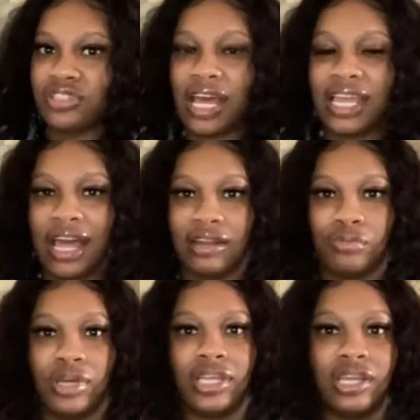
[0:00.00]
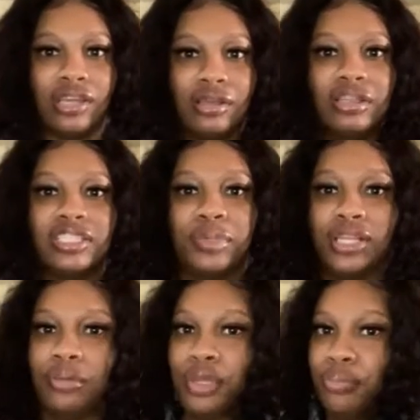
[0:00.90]
So I kind of wanted it to be a
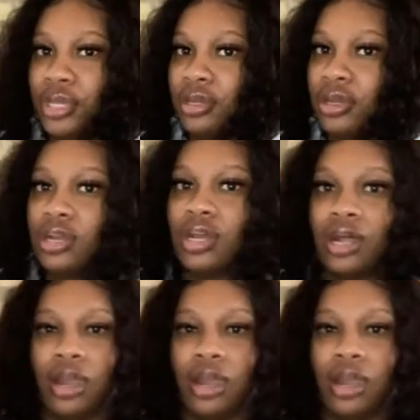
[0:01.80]
little bit bigger,